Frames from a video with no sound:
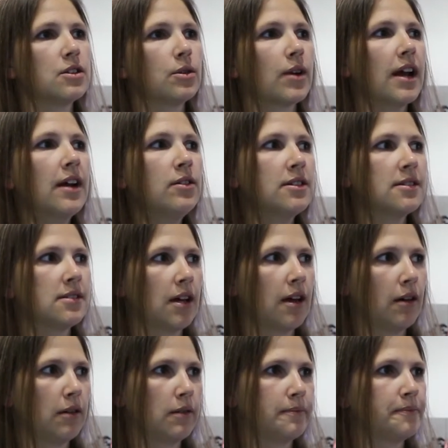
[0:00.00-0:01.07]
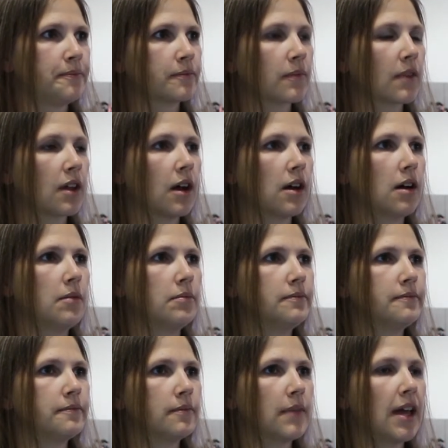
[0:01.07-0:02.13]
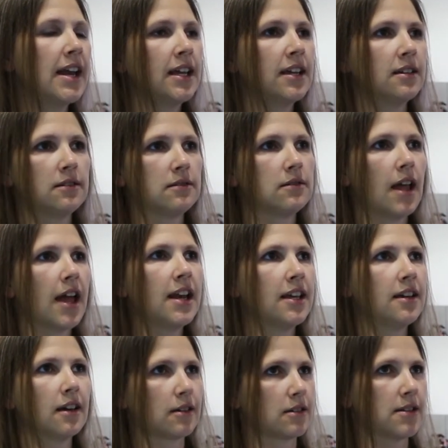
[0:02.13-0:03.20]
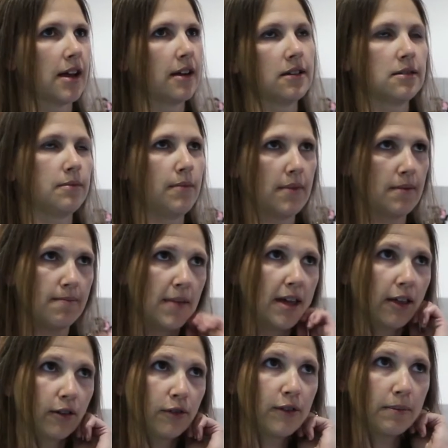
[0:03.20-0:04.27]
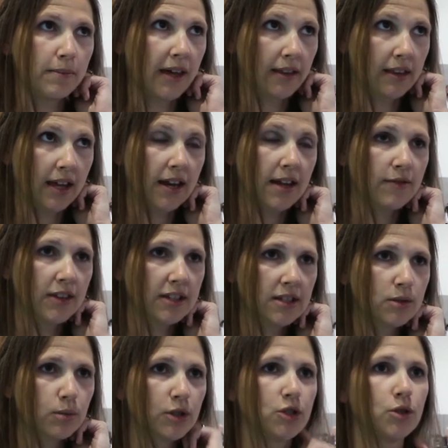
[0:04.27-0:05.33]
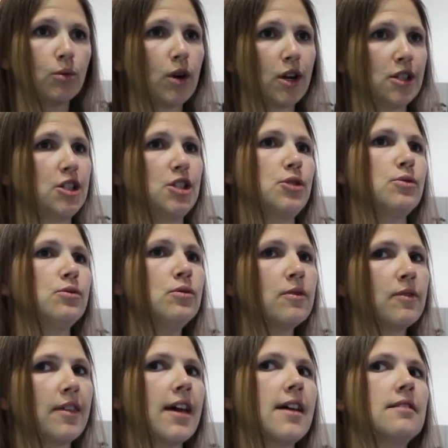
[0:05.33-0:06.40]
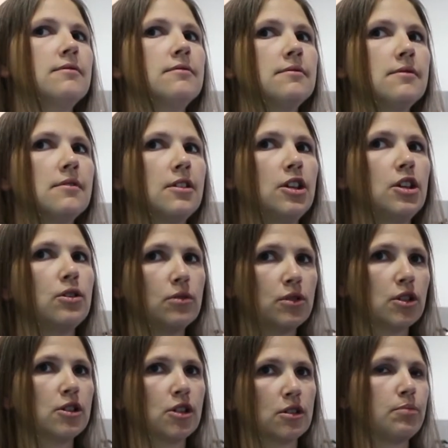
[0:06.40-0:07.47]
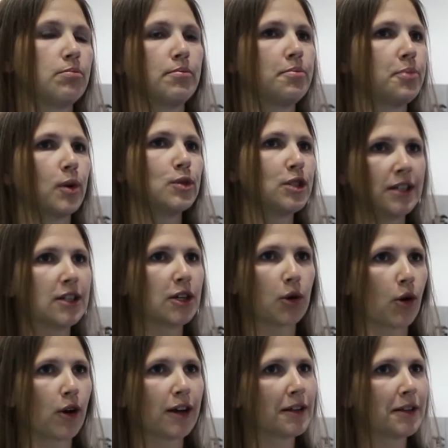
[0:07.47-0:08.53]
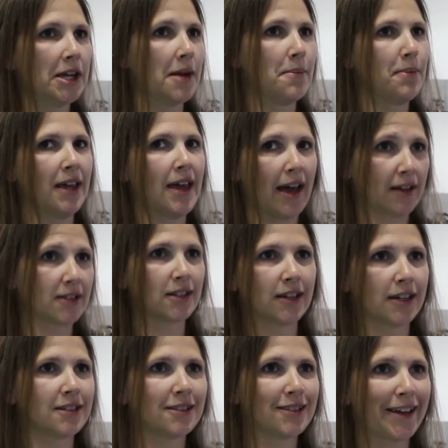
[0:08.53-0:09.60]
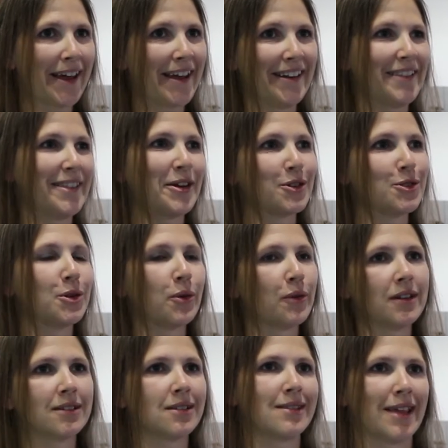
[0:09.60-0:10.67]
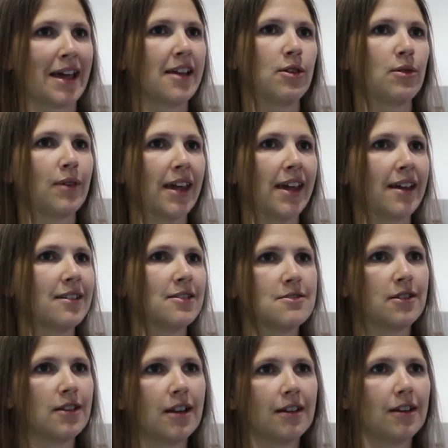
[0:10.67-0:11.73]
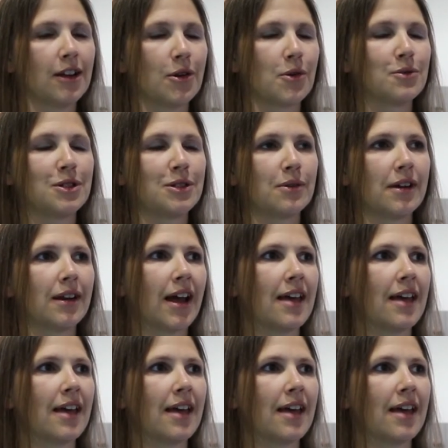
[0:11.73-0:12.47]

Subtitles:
So what I always tell any young scientist, male or female, that if this is what you want to do, then you should just proceed accordingly and be excellent, and there's no reason that you can't, do it.